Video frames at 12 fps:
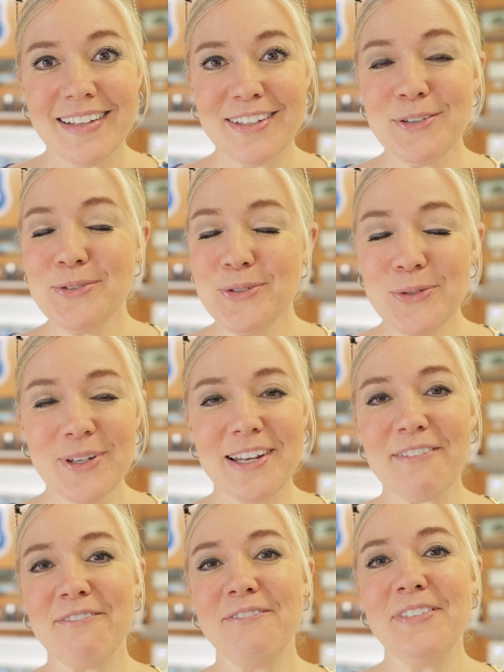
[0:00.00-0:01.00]
you do get
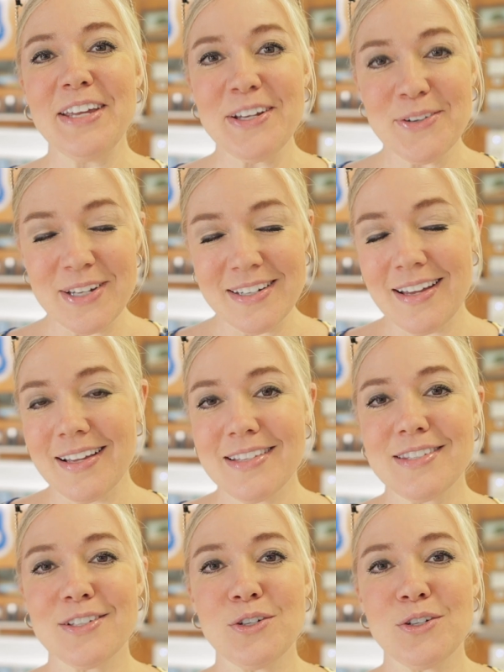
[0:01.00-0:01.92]
a very nice